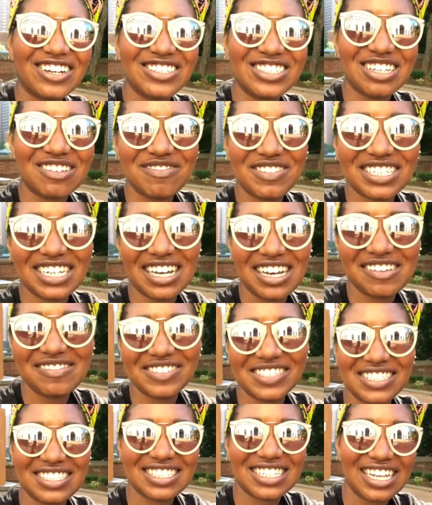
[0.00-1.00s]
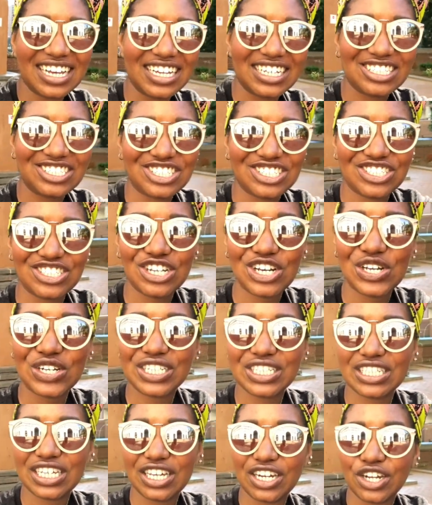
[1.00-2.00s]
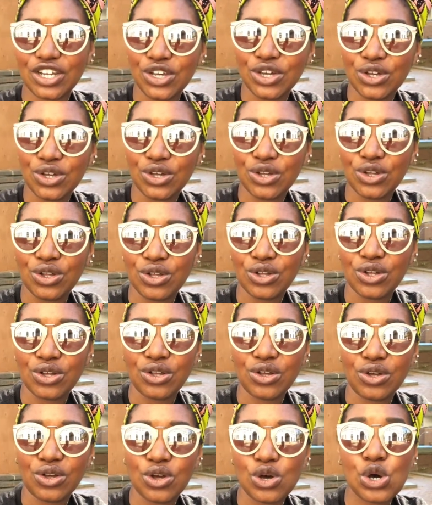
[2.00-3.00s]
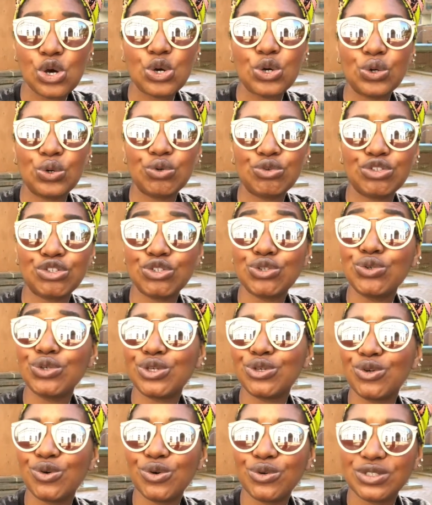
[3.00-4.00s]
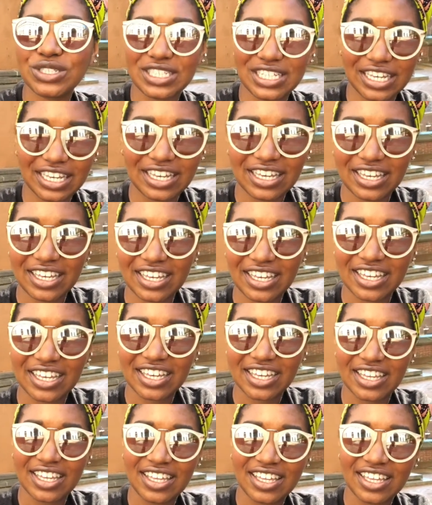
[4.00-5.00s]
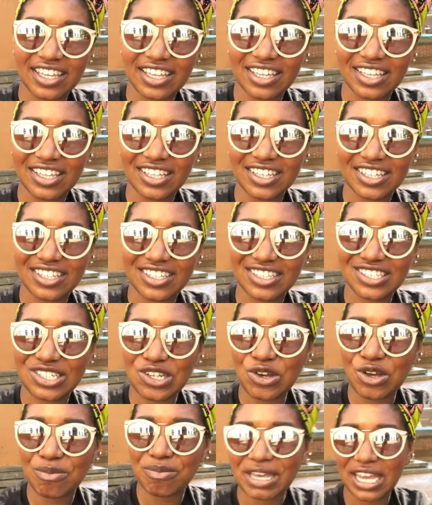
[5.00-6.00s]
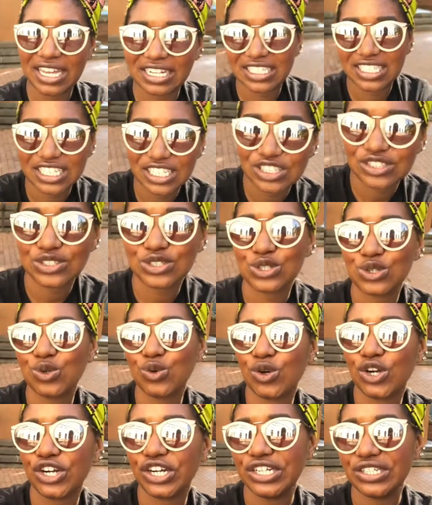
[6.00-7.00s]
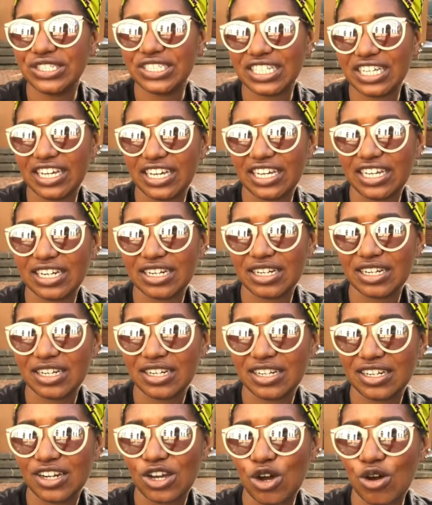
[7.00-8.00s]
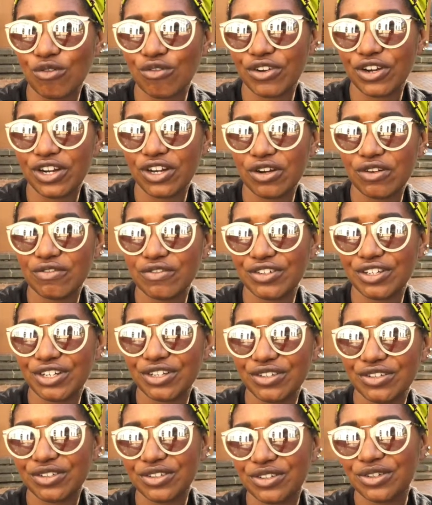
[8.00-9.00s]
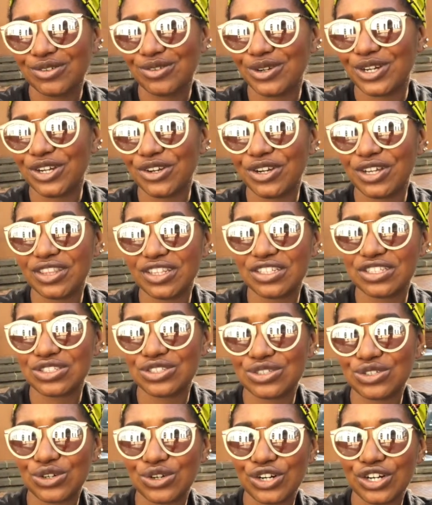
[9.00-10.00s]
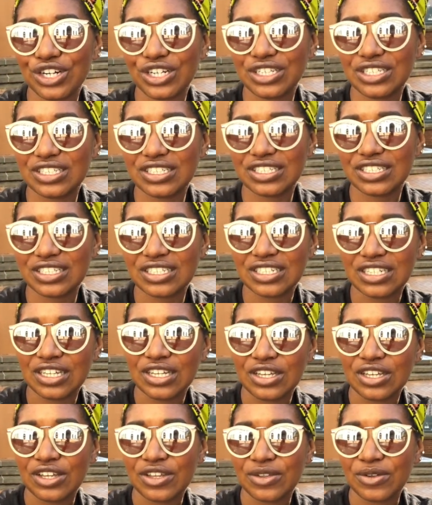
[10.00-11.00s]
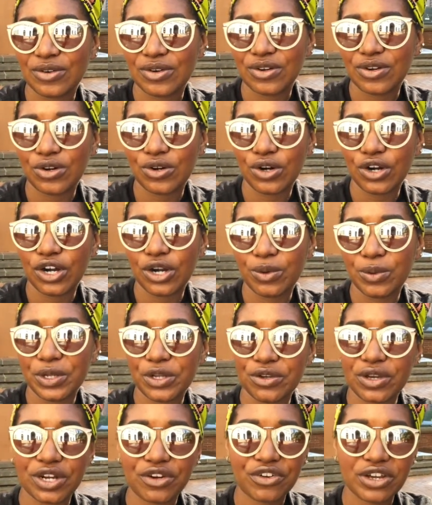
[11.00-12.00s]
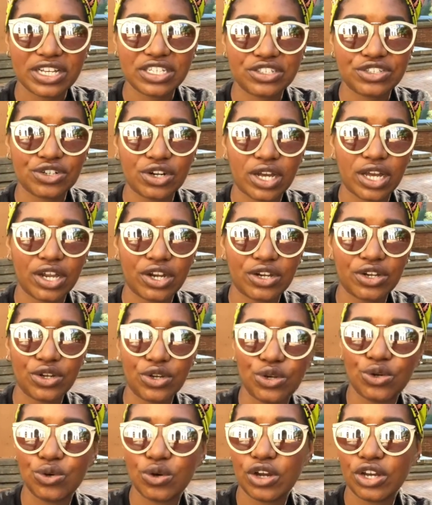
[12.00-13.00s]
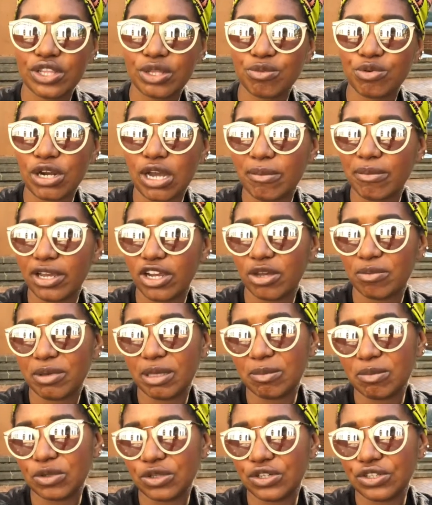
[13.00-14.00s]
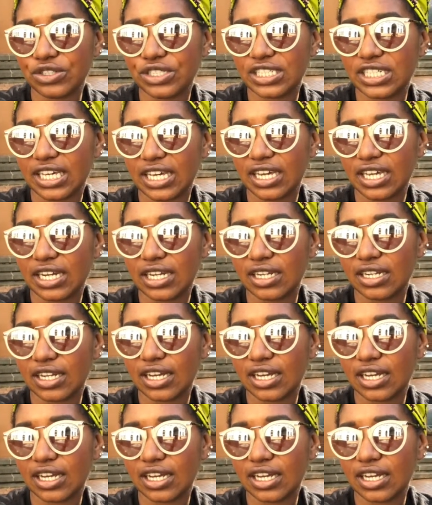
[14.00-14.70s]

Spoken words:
Sometimes it's like just noticing, who do you see? So in paintings, who are you seeing over and over? When you're in the stores or when you're at a restaurant, who are the primary people you're seeing